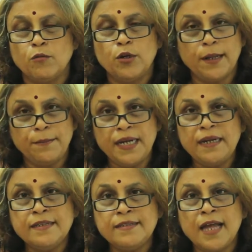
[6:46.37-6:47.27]
What I
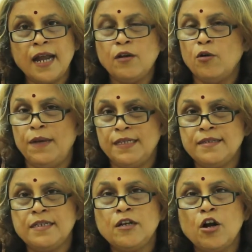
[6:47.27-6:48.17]
mean is that
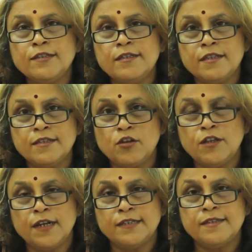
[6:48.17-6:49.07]
obesity causes
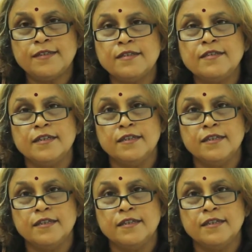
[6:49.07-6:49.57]
insulin resistance,